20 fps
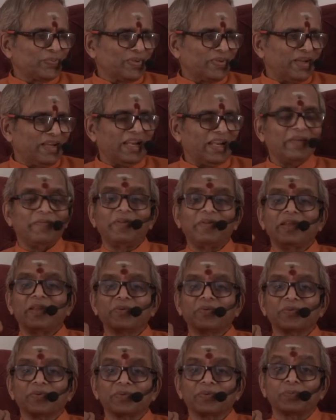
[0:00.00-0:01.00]
in every
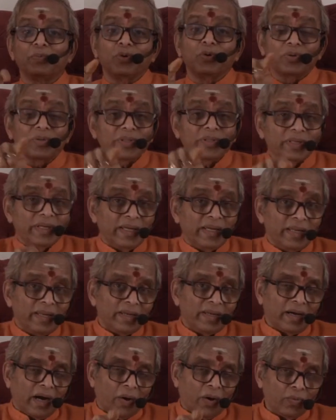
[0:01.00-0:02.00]
association, both in
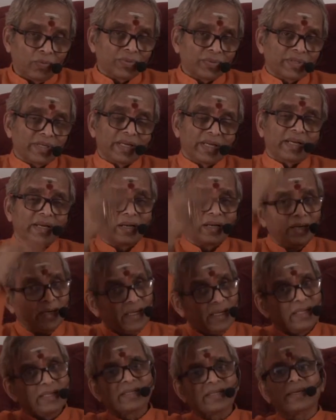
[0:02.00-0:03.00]
outside and
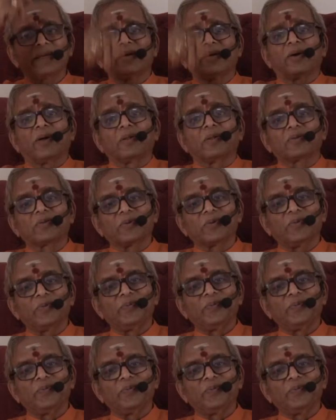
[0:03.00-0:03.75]
inside also.